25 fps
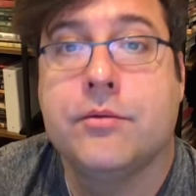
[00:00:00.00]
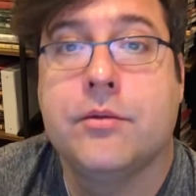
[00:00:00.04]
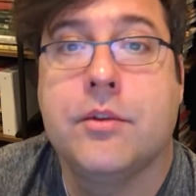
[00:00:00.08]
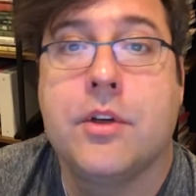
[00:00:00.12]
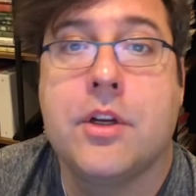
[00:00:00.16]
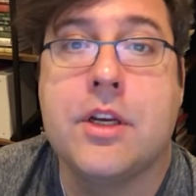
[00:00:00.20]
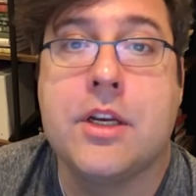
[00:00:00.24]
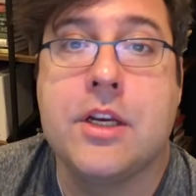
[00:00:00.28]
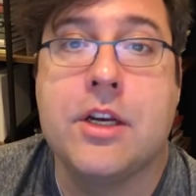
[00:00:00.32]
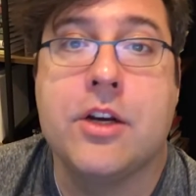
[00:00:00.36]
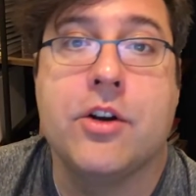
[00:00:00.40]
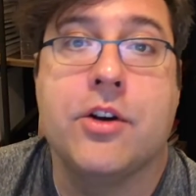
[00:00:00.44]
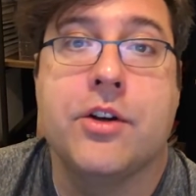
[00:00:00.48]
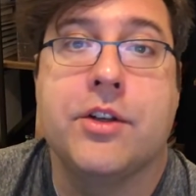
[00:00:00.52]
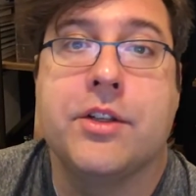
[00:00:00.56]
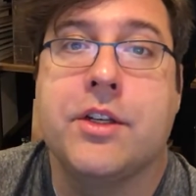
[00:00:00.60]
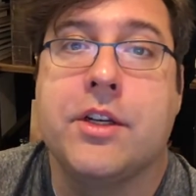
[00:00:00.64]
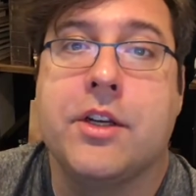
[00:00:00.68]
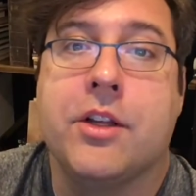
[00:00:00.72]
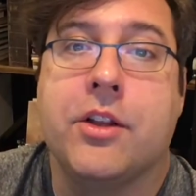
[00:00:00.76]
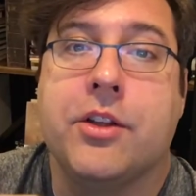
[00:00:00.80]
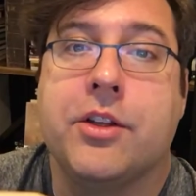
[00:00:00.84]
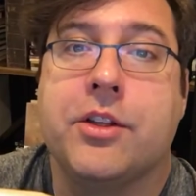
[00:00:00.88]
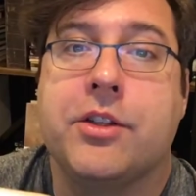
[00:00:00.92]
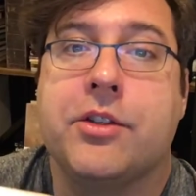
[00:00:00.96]
And here is an
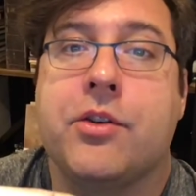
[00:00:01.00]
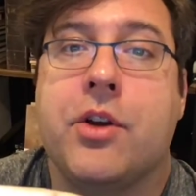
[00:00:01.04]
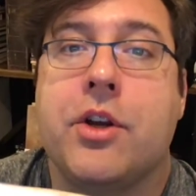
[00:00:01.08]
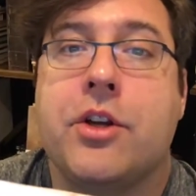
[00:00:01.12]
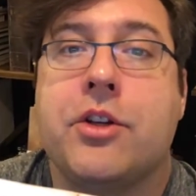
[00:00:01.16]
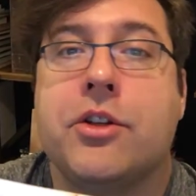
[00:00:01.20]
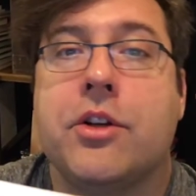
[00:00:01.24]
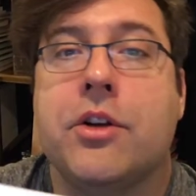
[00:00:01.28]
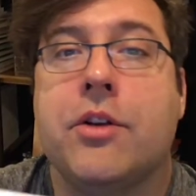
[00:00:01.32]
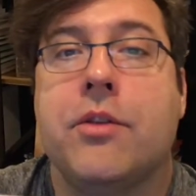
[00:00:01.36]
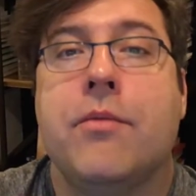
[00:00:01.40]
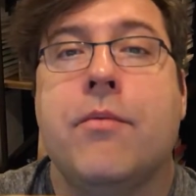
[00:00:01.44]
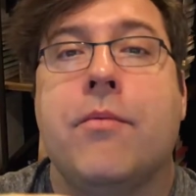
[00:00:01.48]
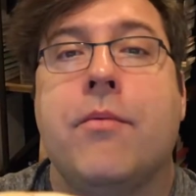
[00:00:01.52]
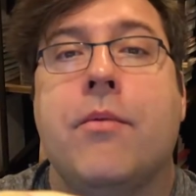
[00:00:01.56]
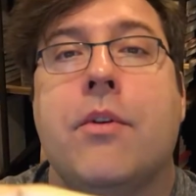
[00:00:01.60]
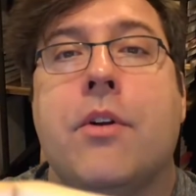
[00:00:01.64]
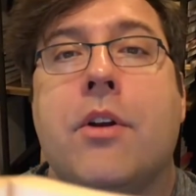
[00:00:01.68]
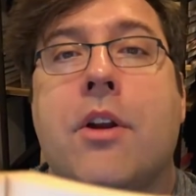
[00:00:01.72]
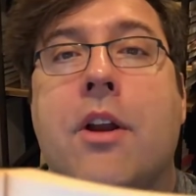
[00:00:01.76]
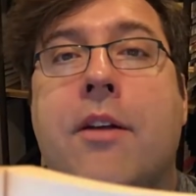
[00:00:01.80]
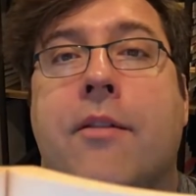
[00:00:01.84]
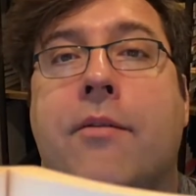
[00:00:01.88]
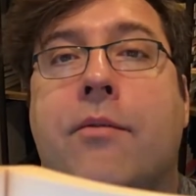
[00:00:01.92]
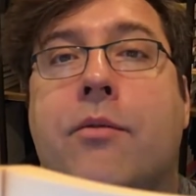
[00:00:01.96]
illustration
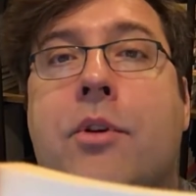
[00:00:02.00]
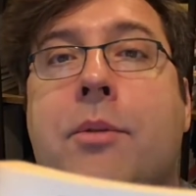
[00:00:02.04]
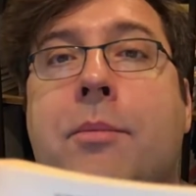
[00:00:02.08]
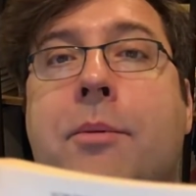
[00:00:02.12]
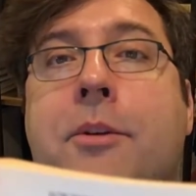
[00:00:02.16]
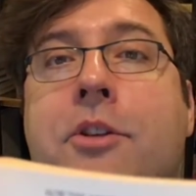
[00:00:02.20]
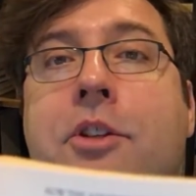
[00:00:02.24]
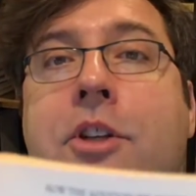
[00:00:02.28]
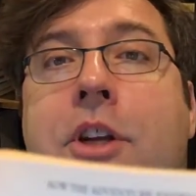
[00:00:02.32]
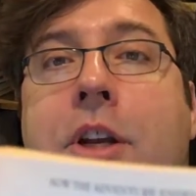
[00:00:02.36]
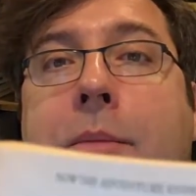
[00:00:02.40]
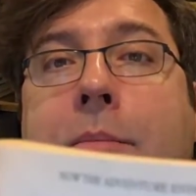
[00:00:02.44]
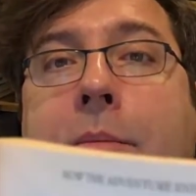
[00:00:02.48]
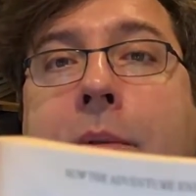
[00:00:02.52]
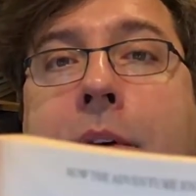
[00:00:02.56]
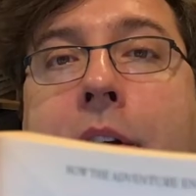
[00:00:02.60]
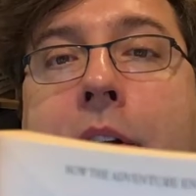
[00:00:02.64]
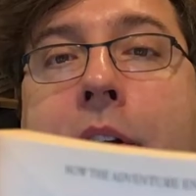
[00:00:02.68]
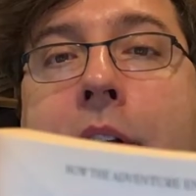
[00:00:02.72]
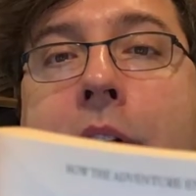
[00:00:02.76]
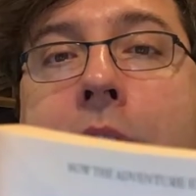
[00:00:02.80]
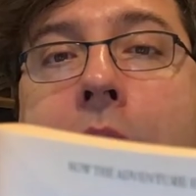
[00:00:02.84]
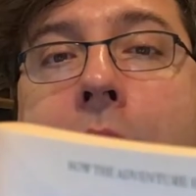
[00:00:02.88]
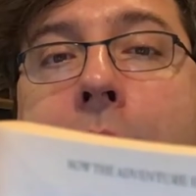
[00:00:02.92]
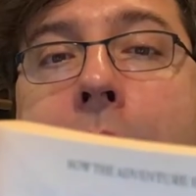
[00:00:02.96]
of Reepicheep
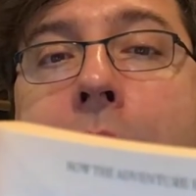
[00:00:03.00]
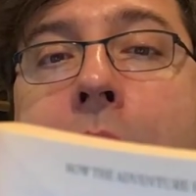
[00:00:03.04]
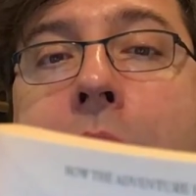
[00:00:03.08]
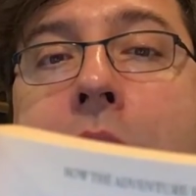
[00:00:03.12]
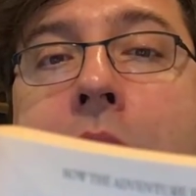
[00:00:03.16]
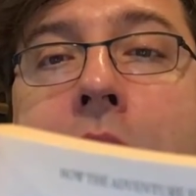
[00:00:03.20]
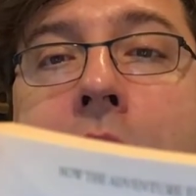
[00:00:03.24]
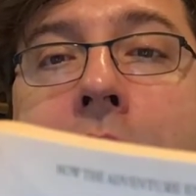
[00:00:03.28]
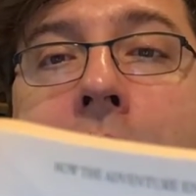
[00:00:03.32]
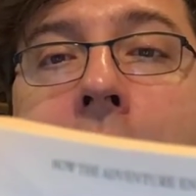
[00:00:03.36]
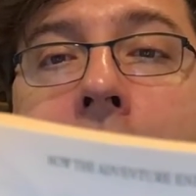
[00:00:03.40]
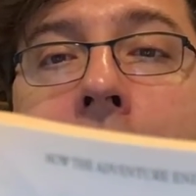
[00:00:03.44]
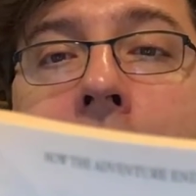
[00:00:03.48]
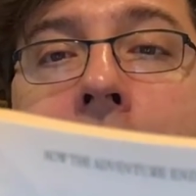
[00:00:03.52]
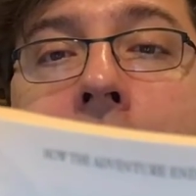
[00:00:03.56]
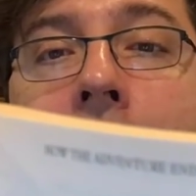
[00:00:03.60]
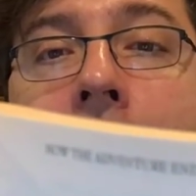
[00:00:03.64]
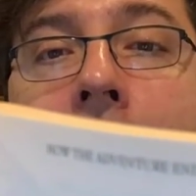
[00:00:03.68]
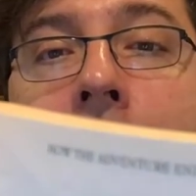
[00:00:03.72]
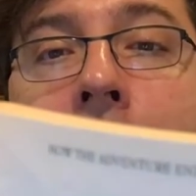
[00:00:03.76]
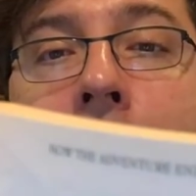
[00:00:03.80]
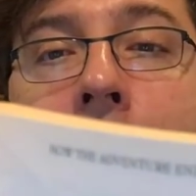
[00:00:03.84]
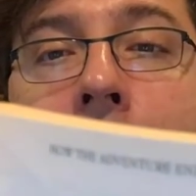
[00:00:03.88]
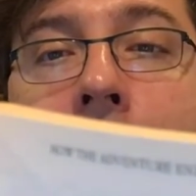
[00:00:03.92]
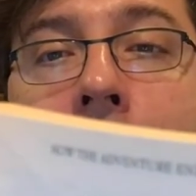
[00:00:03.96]
being nice to
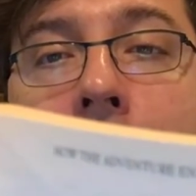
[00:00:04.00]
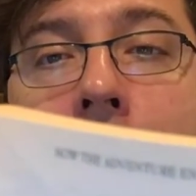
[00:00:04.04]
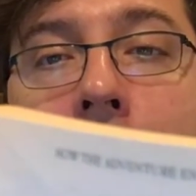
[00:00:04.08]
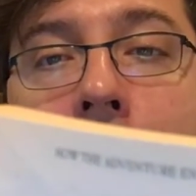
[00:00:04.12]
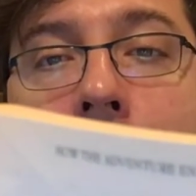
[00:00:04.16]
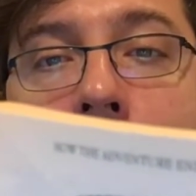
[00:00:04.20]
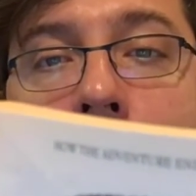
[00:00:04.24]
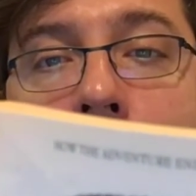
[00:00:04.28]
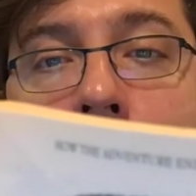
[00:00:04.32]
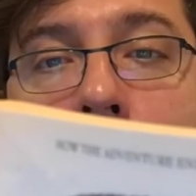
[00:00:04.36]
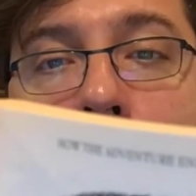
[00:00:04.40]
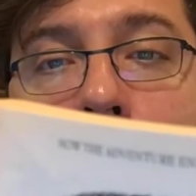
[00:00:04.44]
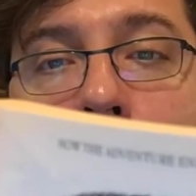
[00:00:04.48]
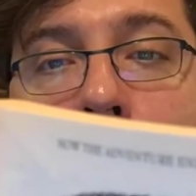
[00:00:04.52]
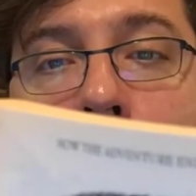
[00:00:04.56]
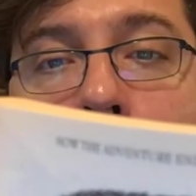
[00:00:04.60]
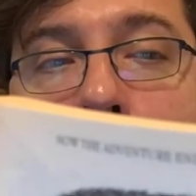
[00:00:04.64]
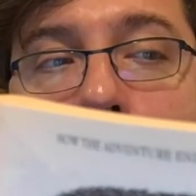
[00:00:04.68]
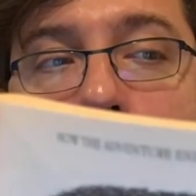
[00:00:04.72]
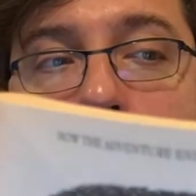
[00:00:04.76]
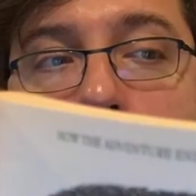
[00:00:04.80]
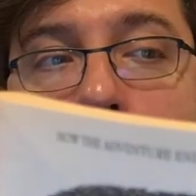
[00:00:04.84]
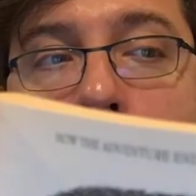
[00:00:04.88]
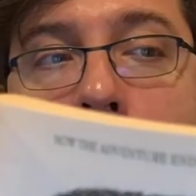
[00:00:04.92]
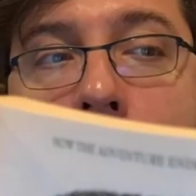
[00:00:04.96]
Eustace,
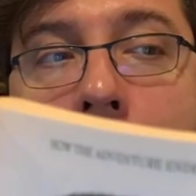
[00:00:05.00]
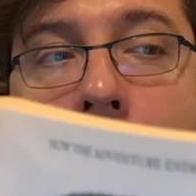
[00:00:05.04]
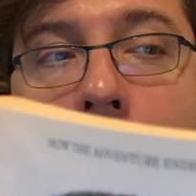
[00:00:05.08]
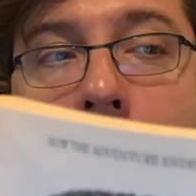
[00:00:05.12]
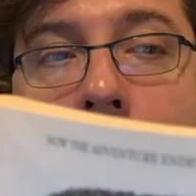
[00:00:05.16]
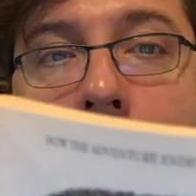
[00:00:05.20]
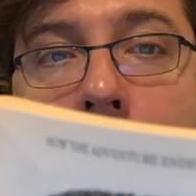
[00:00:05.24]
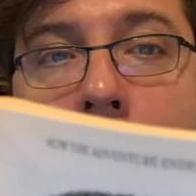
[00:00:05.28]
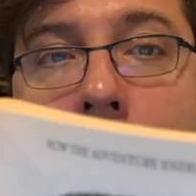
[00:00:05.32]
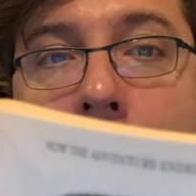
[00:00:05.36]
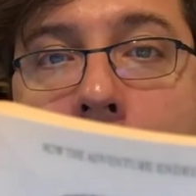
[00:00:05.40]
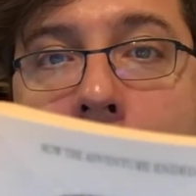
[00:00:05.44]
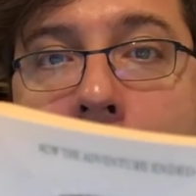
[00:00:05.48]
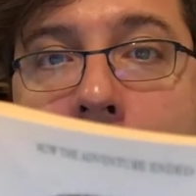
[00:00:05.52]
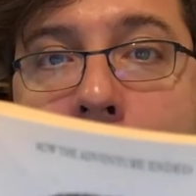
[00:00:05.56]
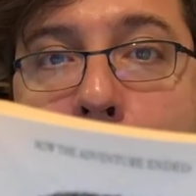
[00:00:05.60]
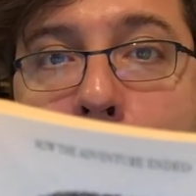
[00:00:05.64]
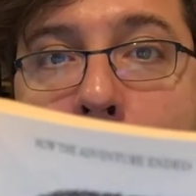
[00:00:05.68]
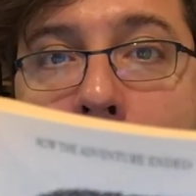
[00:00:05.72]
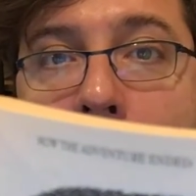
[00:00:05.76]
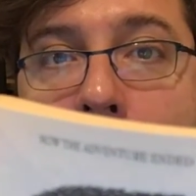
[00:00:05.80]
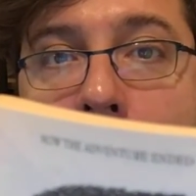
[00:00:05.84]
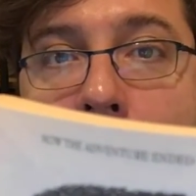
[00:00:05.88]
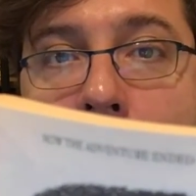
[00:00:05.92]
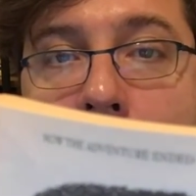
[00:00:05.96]

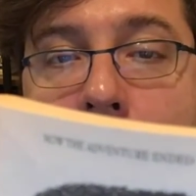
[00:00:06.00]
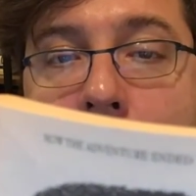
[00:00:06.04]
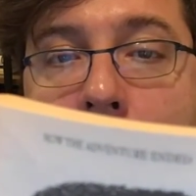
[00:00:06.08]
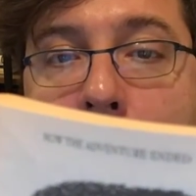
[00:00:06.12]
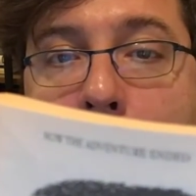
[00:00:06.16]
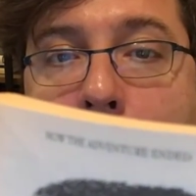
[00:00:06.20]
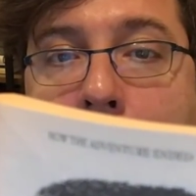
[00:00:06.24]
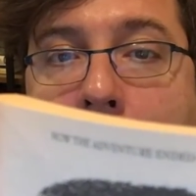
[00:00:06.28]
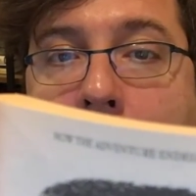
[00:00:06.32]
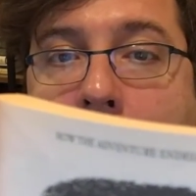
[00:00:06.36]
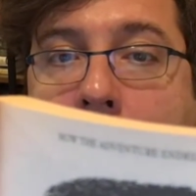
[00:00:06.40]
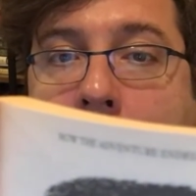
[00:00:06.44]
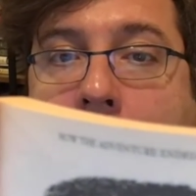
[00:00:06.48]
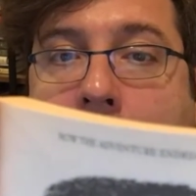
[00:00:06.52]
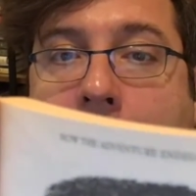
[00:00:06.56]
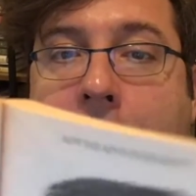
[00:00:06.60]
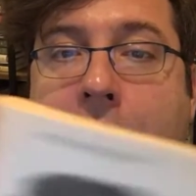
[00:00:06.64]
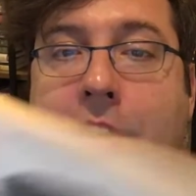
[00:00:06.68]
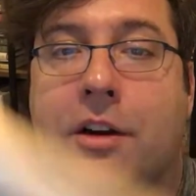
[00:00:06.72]
despite their prior